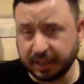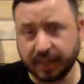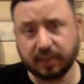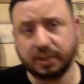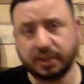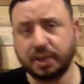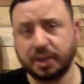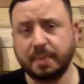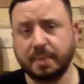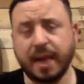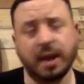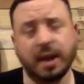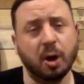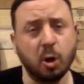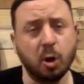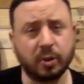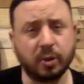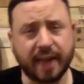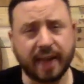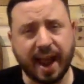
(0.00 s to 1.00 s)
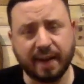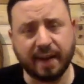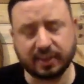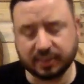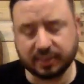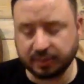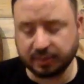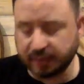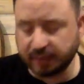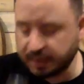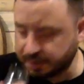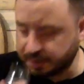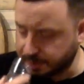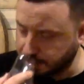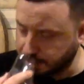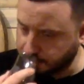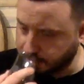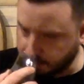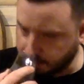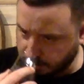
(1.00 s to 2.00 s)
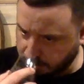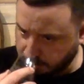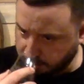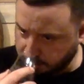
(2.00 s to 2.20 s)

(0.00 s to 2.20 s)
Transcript: a good amount of oak character in there too.